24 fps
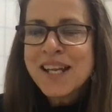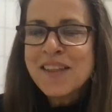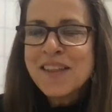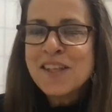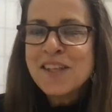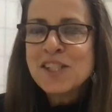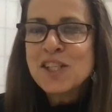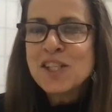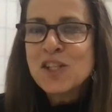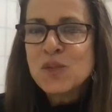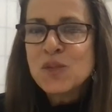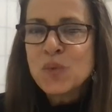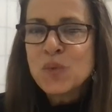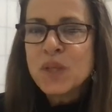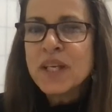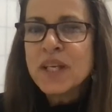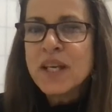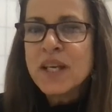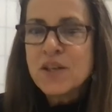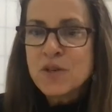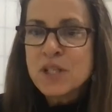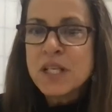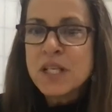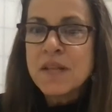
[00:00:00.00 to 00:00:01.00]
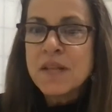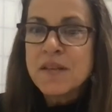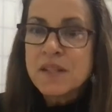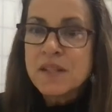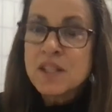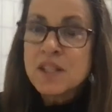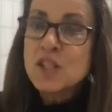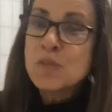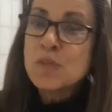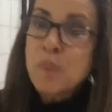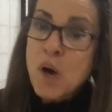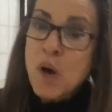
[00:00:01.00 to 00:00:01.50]
And this is really interesting.
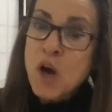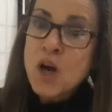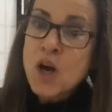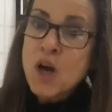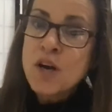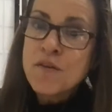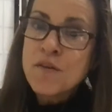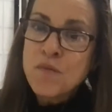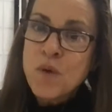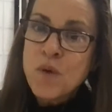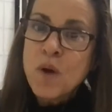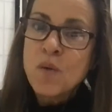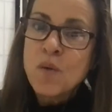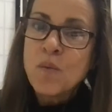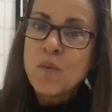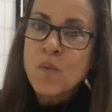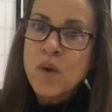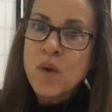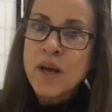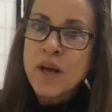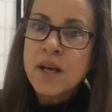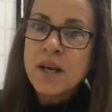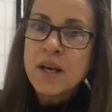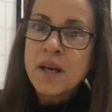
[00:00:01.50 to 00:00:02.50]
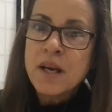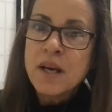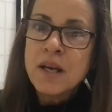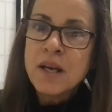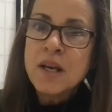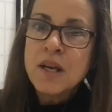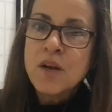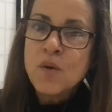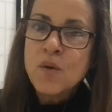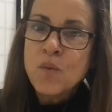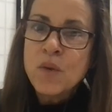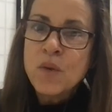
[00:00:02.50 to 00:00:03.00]
This is part of what
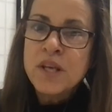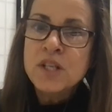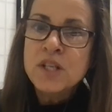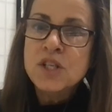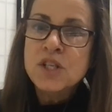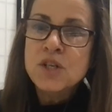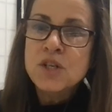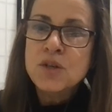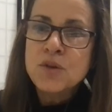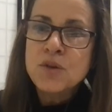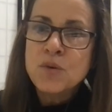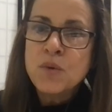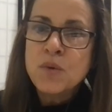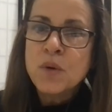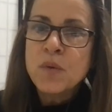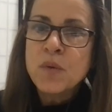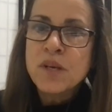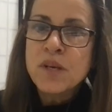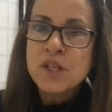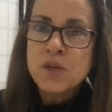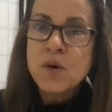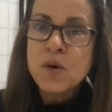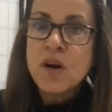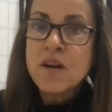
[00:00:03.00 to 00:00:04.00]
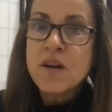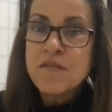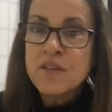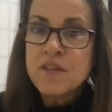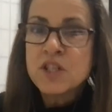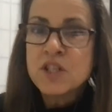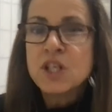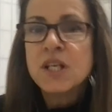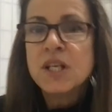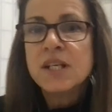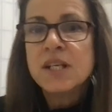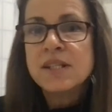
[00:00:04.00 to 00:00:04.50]
we do when we do our
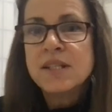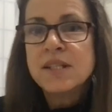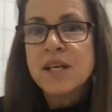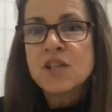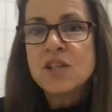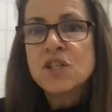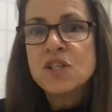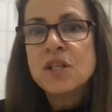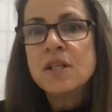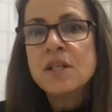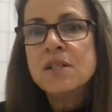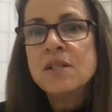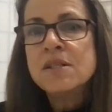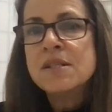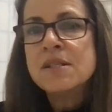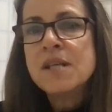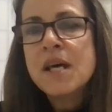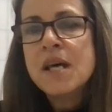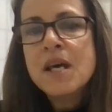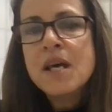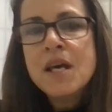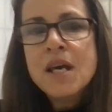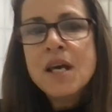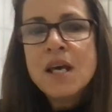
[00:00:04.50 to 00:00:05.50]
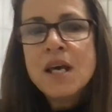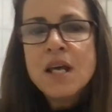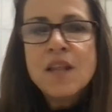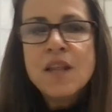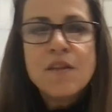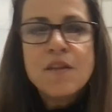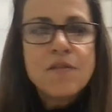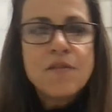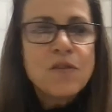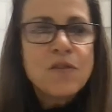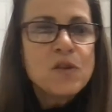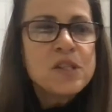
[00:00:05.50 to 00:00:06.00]
envisioning sessions.
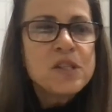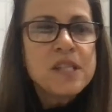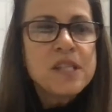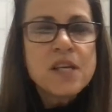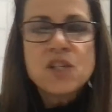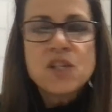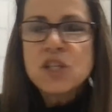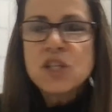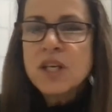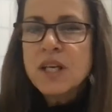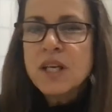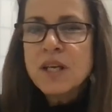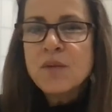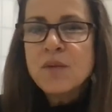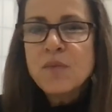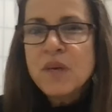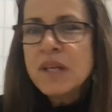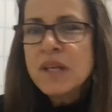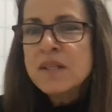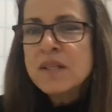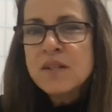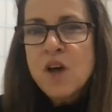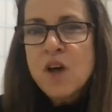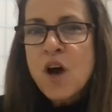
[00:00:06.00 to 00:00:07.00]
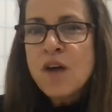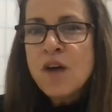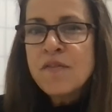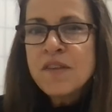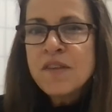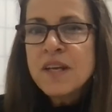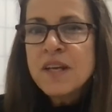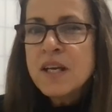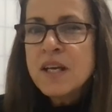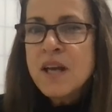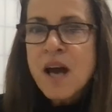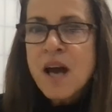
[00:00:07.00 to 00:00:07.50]
The first session is
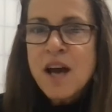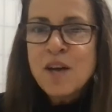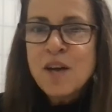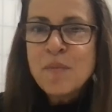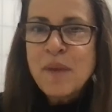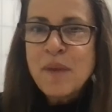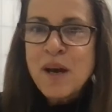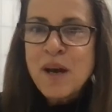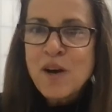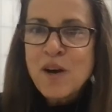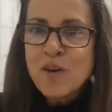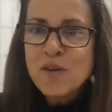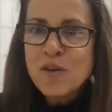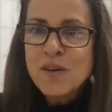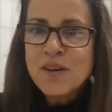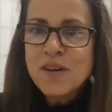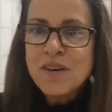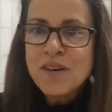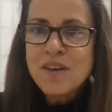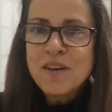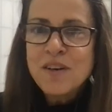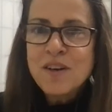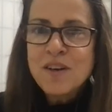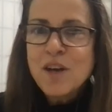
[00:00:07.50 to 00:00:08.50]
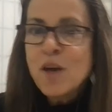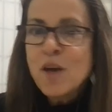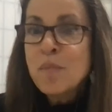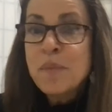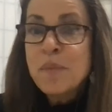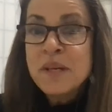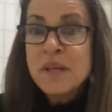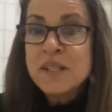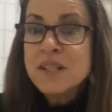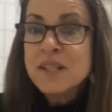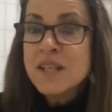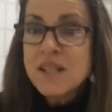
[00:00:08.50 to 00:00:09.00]
often not about a
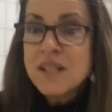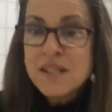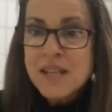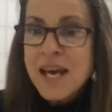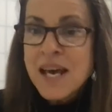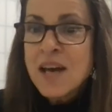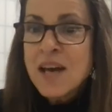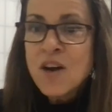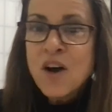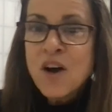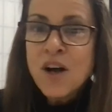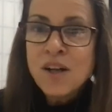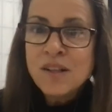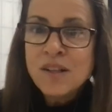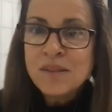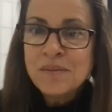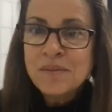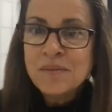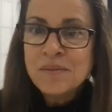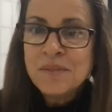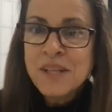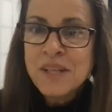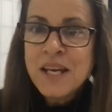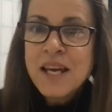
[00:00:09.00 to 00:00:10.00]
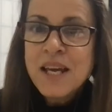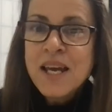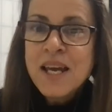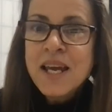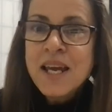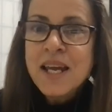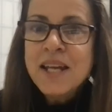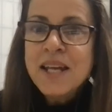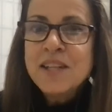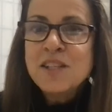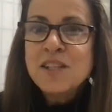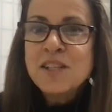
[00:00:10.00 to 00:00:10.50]
business at all.
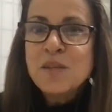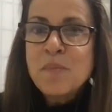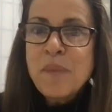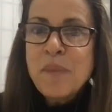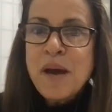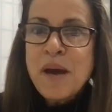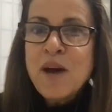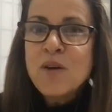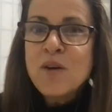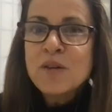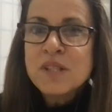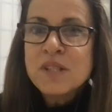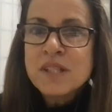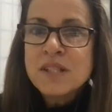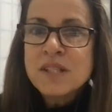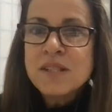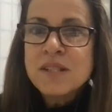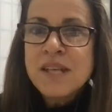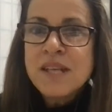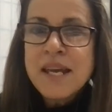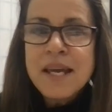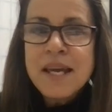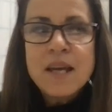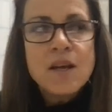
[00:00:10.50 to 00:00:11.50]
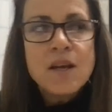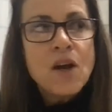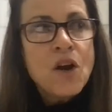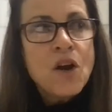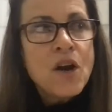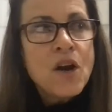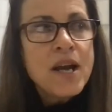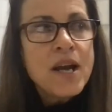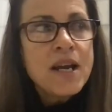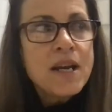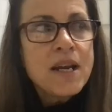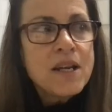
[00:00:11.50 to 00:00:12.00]
It's about saying, all
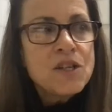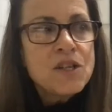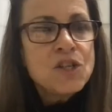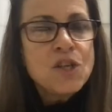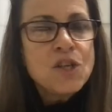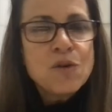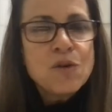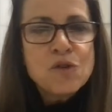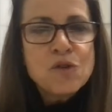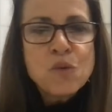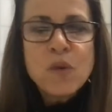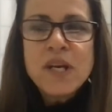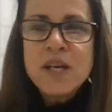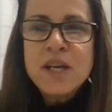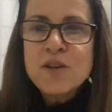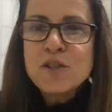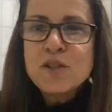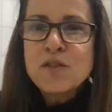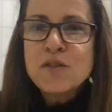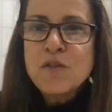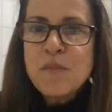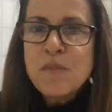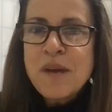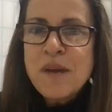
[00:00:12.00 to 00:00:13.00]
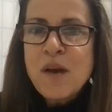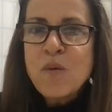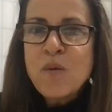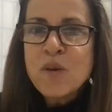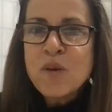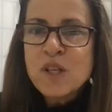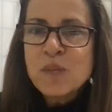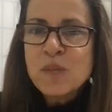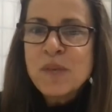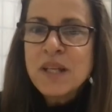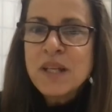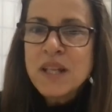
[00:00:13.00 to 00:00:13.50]
right, 20 years from now, what
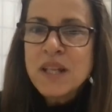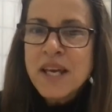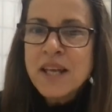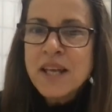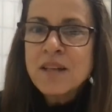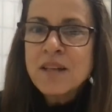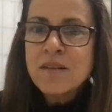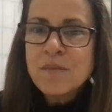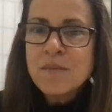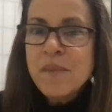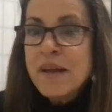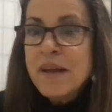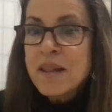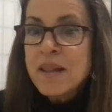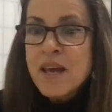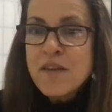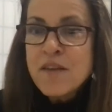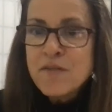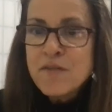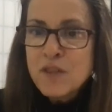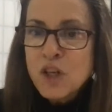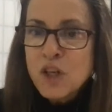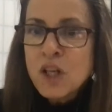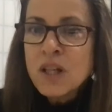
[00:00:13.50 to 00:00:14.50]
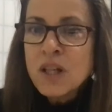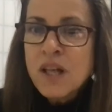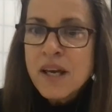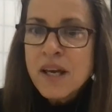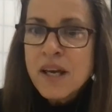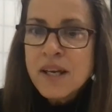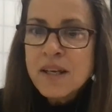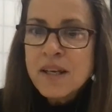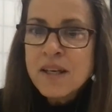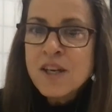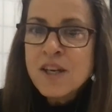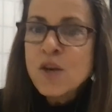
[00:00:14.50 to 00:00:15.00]
does my life look
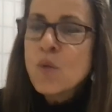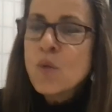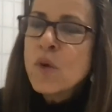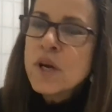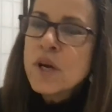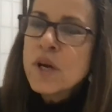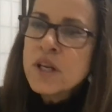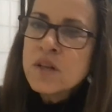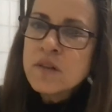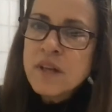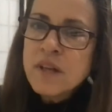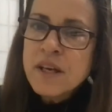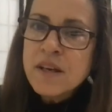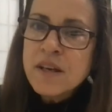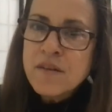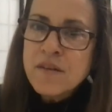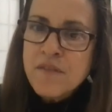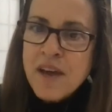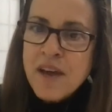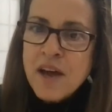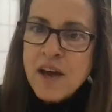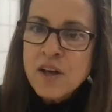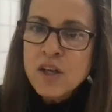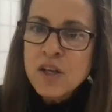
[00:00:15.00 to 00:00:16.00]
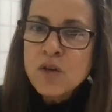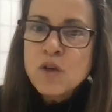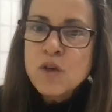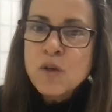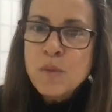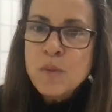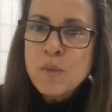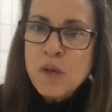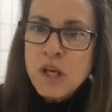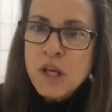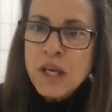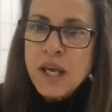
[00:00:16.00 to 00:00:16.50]
like? Where do you live? How do you
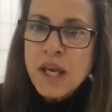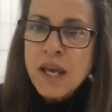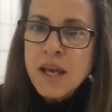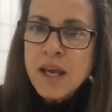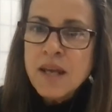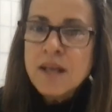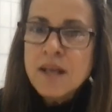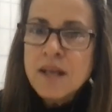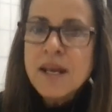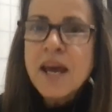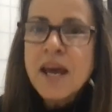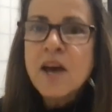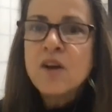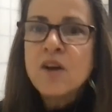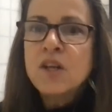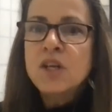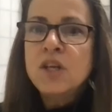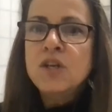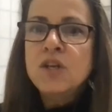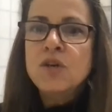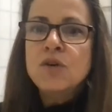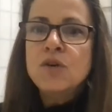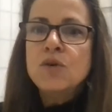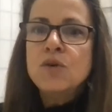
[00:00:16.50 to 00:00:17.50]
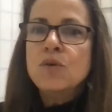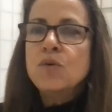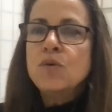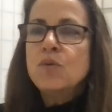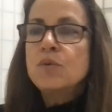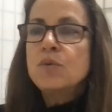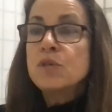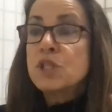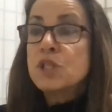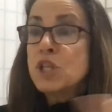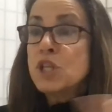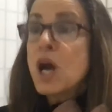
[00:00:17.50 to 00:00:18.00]
communicate? How do
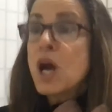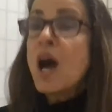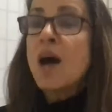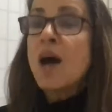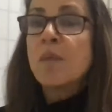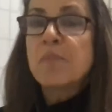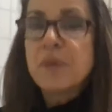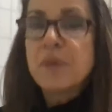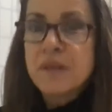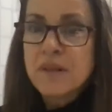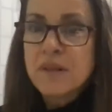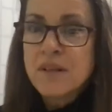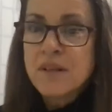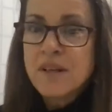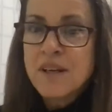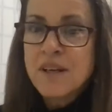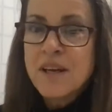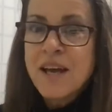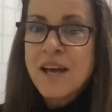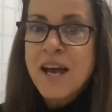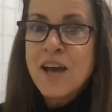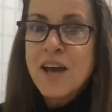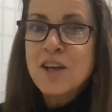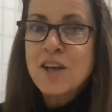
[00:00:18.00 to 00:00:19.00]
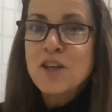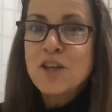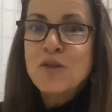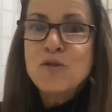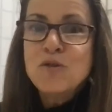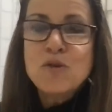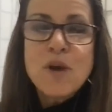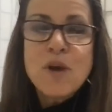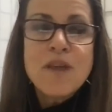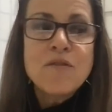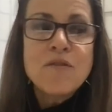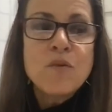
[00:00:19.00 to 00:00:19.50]
you shop? How do you
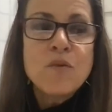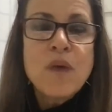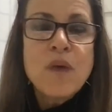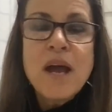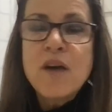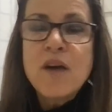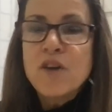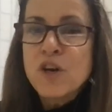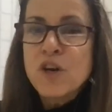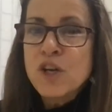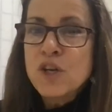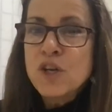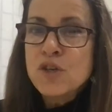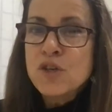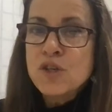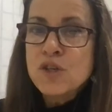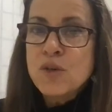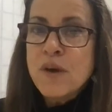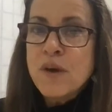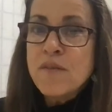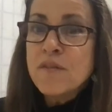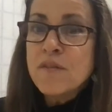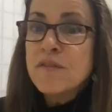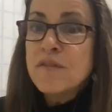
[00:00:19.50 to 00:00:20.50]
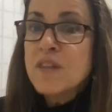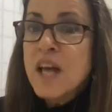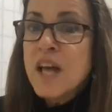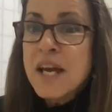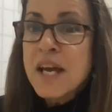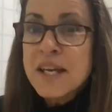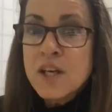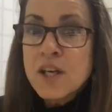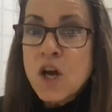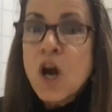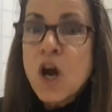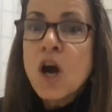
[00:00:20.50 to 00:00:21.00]
drive around? Do you have a
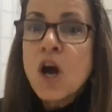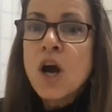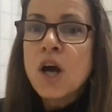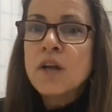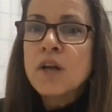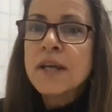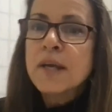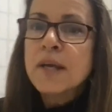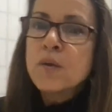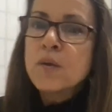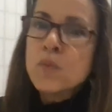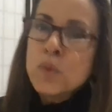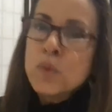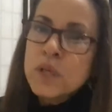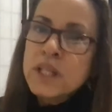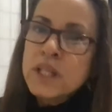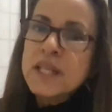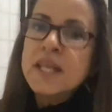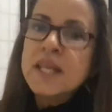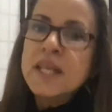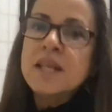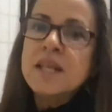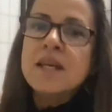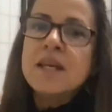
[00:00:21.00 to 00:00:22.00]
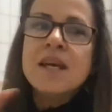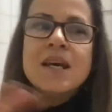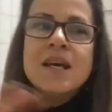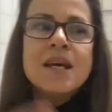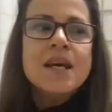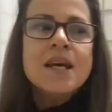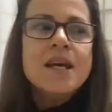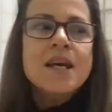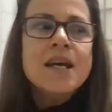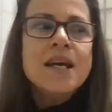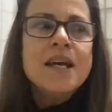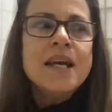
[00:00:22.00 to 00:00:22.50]
flying car? Like really,
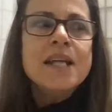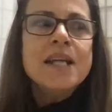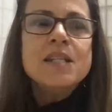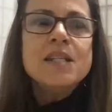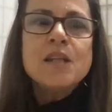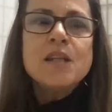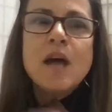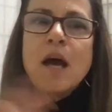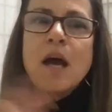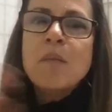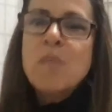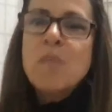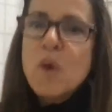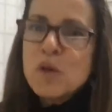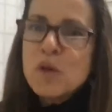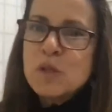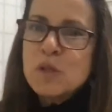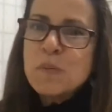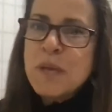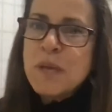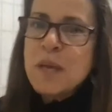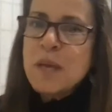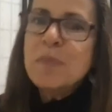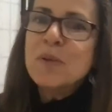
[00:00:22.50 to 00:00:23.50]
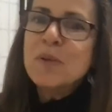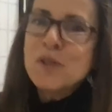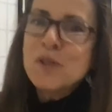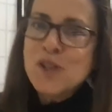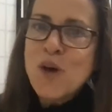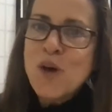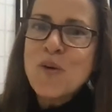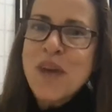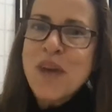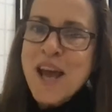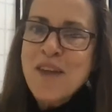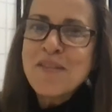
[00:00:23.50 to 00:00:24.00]
most people
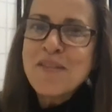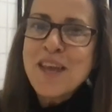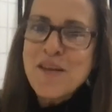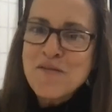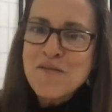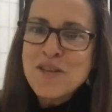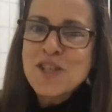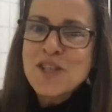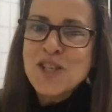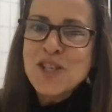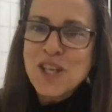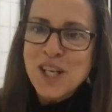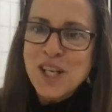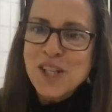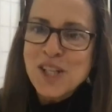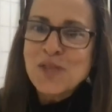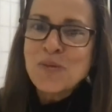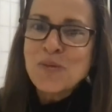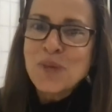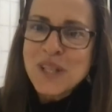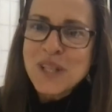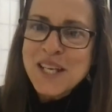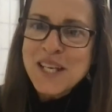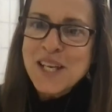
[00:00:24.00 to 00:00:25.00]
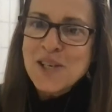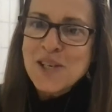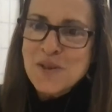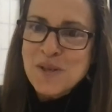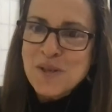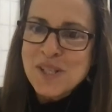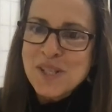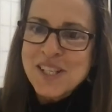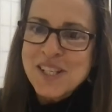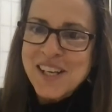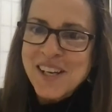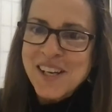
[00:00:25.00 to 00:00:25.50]
don't have that vision. It's really
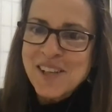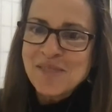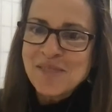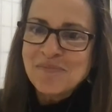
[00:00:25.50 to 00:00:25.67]
interesting.